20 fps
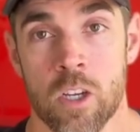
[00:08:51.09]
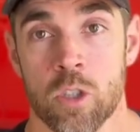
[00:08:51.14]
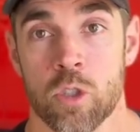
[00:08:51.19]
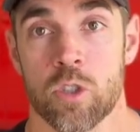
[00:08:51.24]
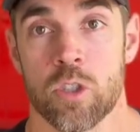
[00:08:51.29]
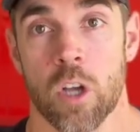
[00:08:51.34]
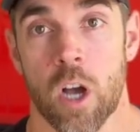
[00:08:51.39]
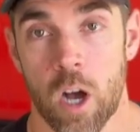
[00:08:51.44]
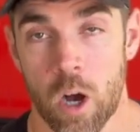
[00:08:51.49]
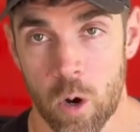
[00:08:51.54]

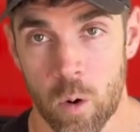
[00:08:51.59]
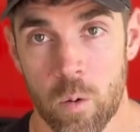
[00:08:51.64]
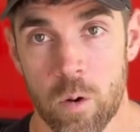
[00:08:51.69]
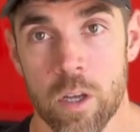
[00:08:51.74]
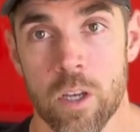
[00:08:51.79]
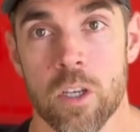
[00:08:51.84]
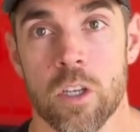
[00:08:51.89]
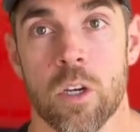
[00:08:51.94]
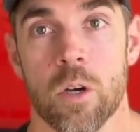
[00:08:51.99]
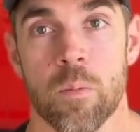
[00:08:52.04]

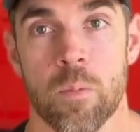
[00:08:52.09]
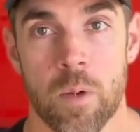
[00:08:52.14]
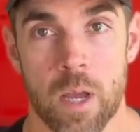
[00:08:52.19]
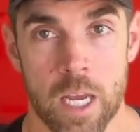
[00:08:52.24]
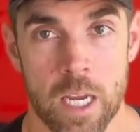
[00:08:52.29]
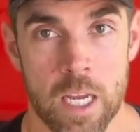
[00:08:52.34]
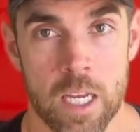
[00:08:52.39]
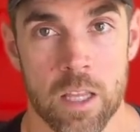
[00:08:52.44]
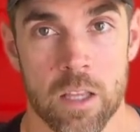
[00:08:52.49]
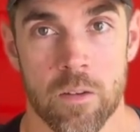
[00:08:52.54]
So you're
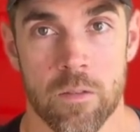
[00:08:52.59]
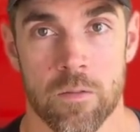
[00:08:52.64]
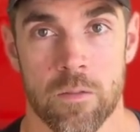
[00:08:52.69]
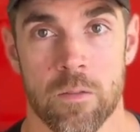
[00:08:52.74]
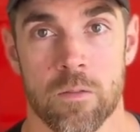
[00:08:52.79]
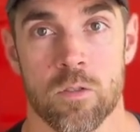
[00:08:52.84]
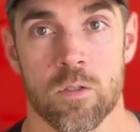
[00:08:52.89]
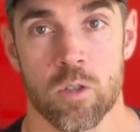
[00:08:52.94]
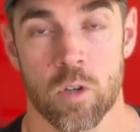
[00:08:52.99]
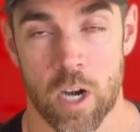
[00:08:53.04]
making the
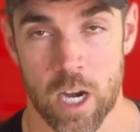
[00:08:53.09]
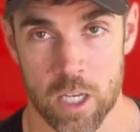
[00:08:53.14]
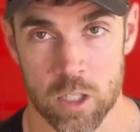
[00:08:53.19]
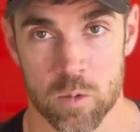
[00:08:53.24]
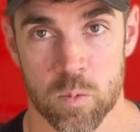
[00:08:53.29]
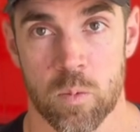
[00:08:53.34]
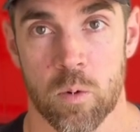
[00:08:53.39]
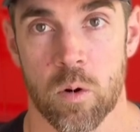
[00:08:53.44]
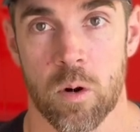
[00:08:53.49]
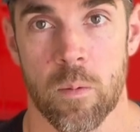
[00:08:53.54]

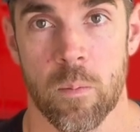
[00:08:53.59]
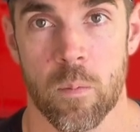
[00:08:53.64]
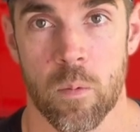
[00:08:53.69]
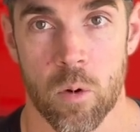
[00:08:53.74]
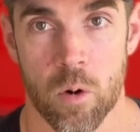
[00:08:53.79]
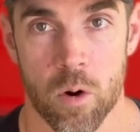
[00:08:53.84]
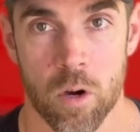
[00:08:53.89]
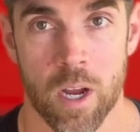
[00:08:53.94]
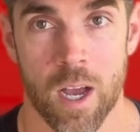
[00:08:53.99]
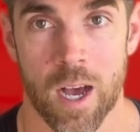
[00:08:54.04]
transport
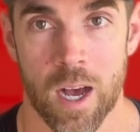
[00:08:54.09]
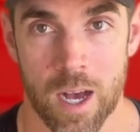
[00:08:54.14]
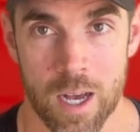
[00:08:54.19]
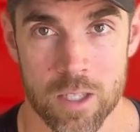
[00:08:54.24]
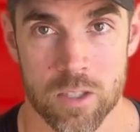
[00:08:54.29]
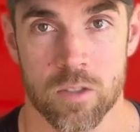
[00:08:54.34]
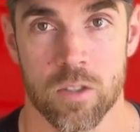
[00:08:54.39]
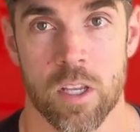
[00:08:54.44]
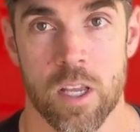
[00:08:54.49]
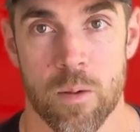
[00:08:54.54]
more
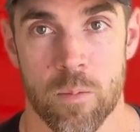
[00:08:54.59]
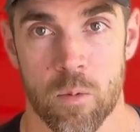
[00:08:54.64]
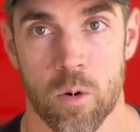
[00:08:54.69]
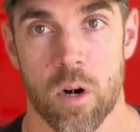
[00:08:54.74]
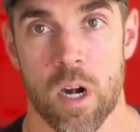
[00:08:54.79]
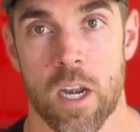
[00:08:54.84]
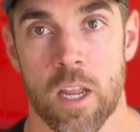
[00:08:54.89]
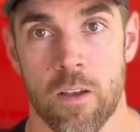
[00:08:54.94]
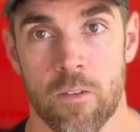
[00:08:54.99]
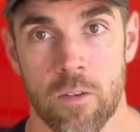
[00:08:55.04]
costly and
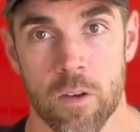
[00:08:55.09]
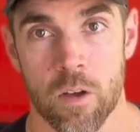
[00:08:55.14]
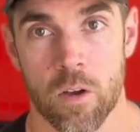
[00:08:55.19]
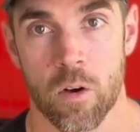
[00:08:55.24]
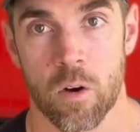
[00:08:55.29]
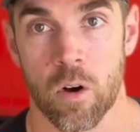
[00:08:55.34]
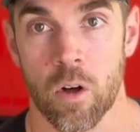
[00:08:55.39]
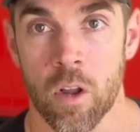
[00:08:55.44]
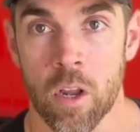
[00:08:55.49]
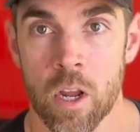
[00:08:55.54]
more
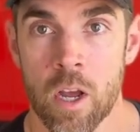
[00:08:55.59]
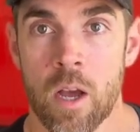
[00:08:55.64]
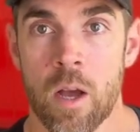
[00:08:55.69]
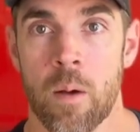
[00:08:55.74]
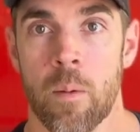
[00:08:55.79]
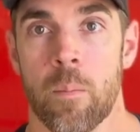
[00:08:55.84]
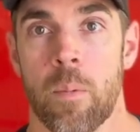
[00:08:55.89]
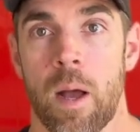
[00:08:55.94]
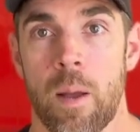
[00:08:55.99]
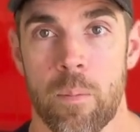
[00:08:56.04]
difficult
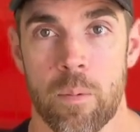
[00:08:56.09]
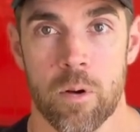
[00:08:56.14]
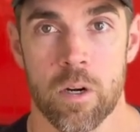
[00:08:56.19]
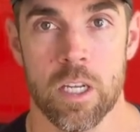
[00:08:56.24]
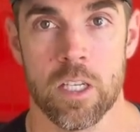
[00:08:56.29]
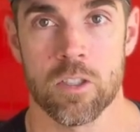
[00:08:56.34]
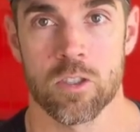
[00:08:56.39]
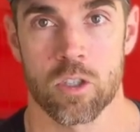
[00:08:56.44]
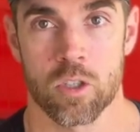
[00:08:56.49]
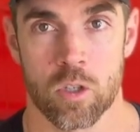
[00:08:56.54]
by
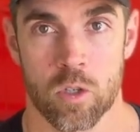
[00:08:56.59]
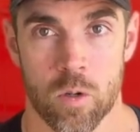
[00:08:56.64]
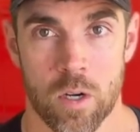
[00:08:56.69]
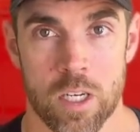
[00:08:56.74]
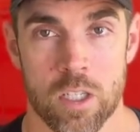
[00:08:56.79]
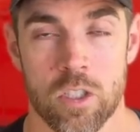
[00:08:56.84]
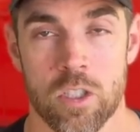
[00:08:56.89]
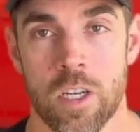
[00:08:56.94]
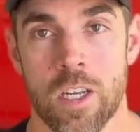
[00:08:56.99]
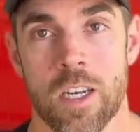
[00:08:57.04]
putting
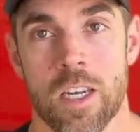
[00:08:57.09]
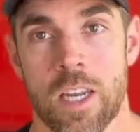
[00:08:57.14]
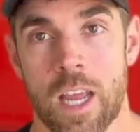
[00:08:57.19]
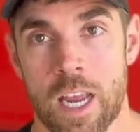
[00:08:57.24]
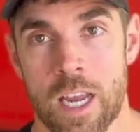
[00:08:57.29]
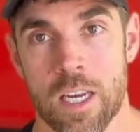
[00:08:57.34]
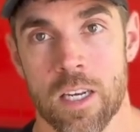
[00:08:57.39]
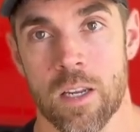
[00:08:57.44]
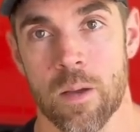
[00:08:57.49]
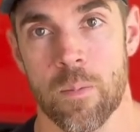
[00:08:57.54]
stringent
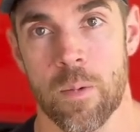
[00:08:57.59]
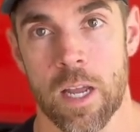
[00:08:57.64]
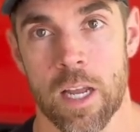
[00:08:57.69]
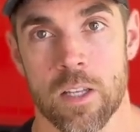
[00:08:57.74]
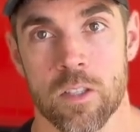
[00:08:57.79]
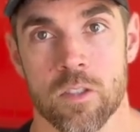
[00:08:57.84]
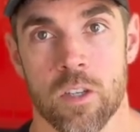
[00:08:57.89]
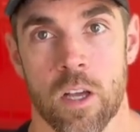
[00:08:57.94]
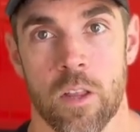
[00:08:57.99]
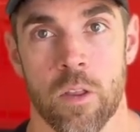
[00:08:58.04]
date
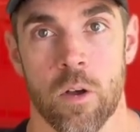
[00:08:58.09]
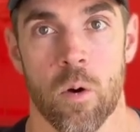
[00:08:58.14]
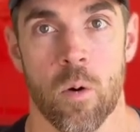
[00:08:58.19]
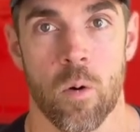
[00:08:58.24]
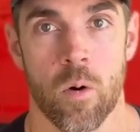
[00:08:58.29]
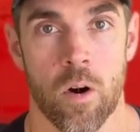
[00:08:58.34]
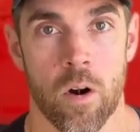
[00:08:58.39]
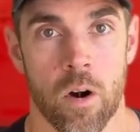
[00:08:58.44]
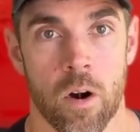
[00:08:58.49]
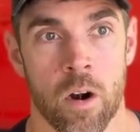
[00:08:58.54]
demands on the
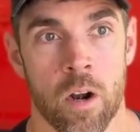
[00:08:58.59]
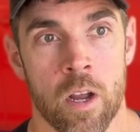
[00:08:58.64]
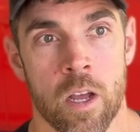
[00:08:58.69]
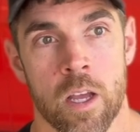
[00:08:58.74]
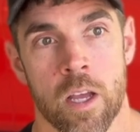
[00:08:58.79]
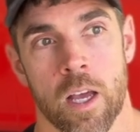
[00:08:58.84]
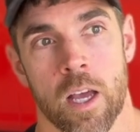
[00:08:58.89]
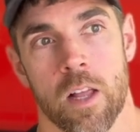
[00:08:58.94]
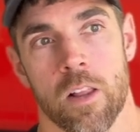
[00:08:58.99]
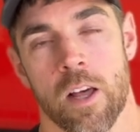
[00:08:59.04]
order.
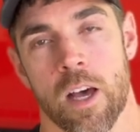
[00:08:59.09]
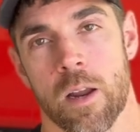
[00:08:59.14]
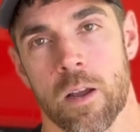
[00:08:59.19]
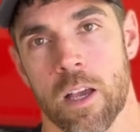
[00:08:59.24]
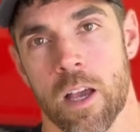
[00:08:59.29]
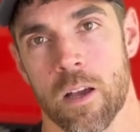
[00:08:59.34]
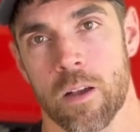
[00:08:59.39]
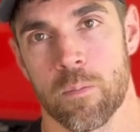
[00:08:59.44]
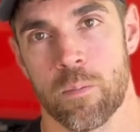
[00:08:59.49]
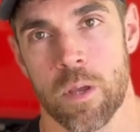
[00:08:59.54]
A
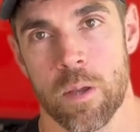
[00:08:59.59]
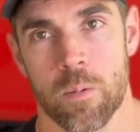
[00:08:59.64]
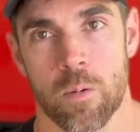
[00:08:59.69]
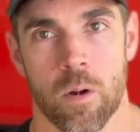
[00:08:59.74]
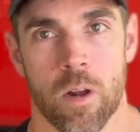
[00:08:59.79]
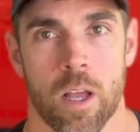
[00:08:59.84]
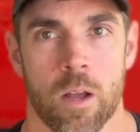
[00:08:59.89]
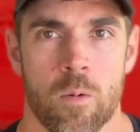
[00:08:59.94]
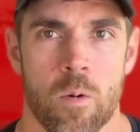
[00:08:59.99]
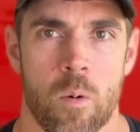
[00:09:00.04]
lot of people
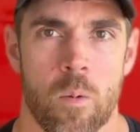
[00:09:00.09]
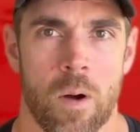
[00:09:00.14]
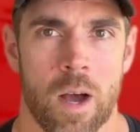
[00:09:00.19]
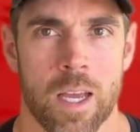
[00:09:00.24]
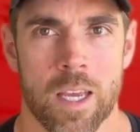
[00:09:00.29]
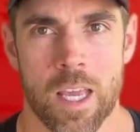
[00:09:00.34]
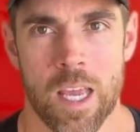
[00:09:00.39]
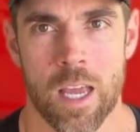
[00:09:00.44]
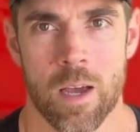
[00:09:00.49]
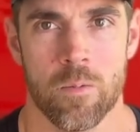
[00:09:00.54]
are like, well,
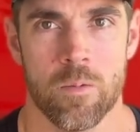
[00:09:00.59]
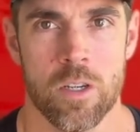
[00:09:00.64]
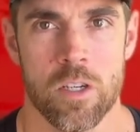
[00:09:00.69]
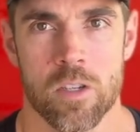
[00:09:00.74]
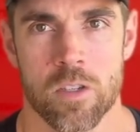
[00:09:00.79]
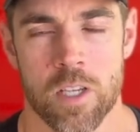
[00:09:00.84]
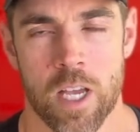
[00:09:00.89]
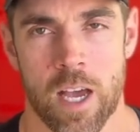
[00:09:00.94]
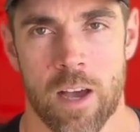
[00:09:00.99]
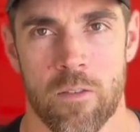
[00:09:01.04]
why can't we
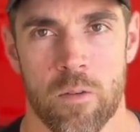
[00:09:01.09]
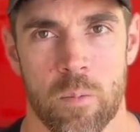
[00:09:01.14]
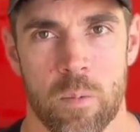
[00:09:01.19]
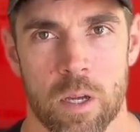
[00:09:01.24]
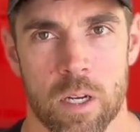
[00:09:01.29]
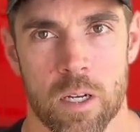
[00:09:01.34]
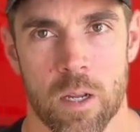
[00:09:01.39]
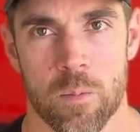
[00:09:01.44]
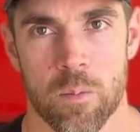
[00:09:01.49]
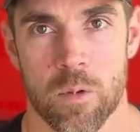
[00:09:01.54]
just have it
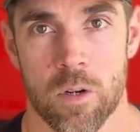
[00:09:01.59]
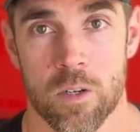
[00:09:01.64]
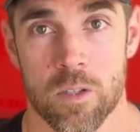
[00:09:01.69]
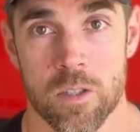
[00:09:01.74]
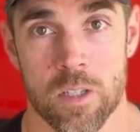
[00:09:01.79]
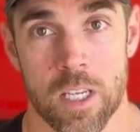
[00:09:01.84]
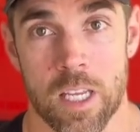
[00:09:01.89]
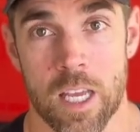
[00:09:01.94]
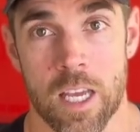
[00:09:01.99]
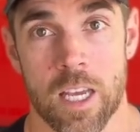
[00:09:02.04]
picked up
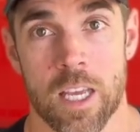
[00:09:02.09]
Thursday?